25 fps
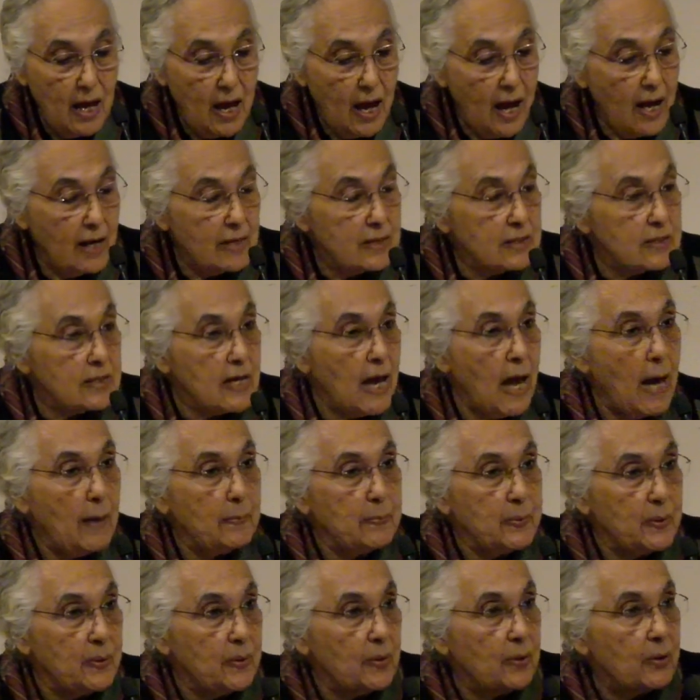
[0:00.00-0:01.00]
as
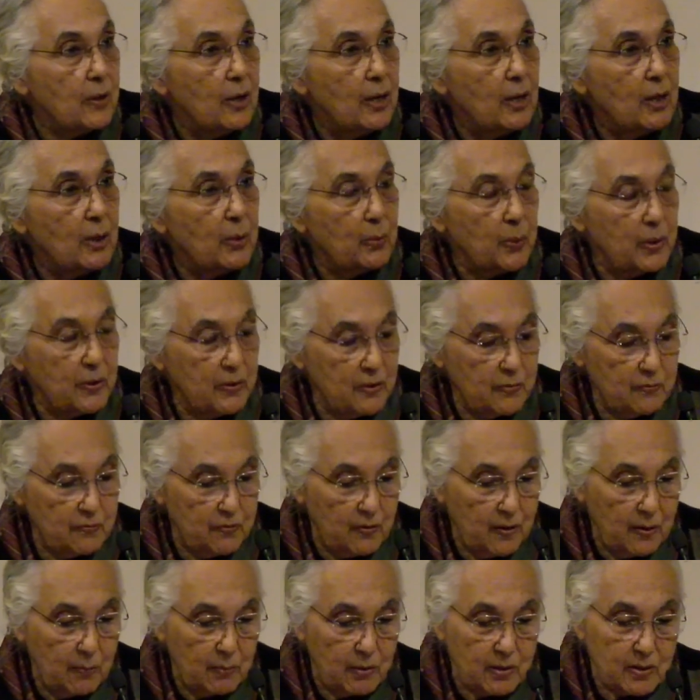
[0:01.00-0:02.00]
happened with the
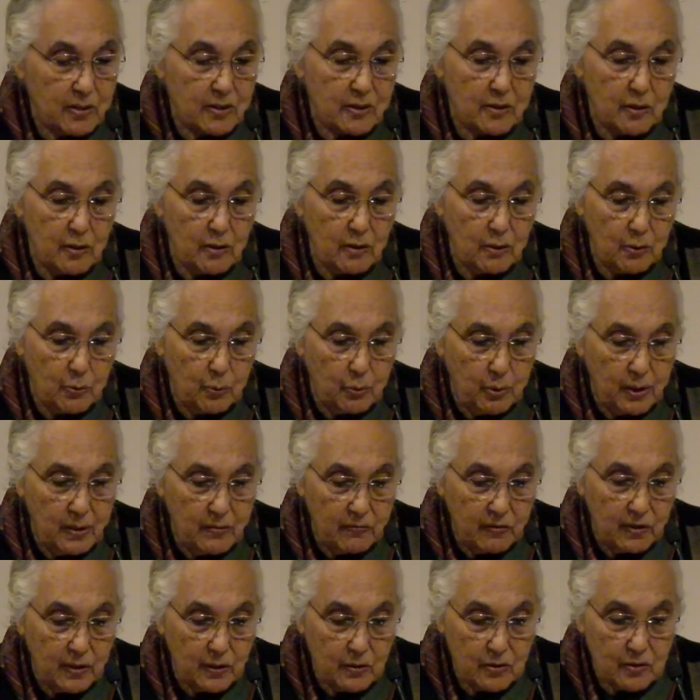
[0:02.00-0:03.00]
famous silk
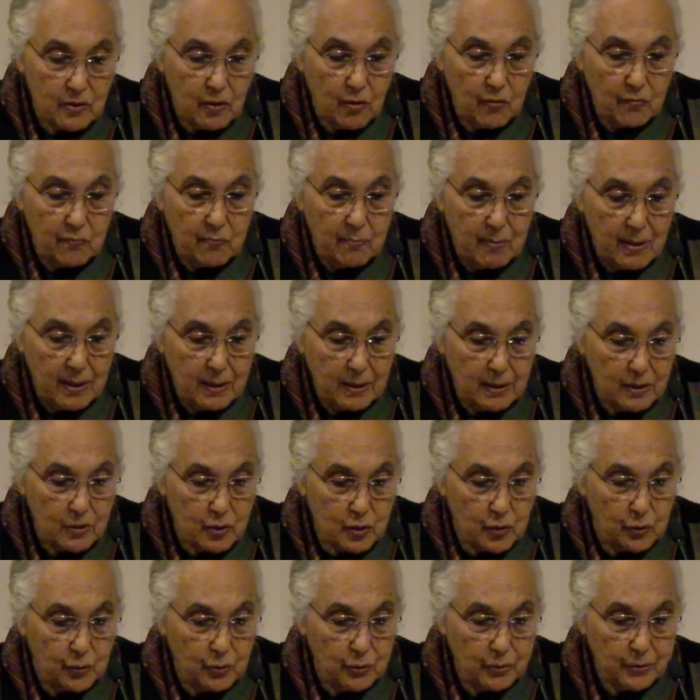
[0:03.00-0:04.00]
weavers of
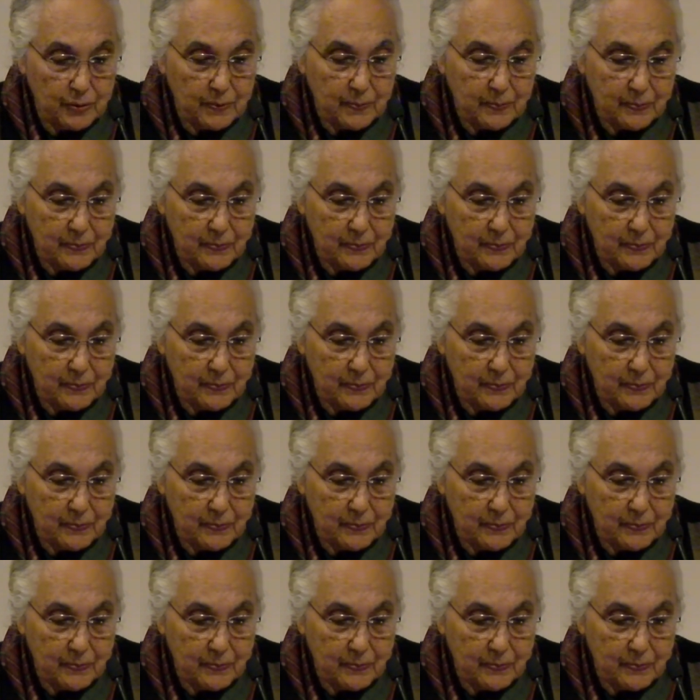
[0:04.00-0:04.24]
Mandasore.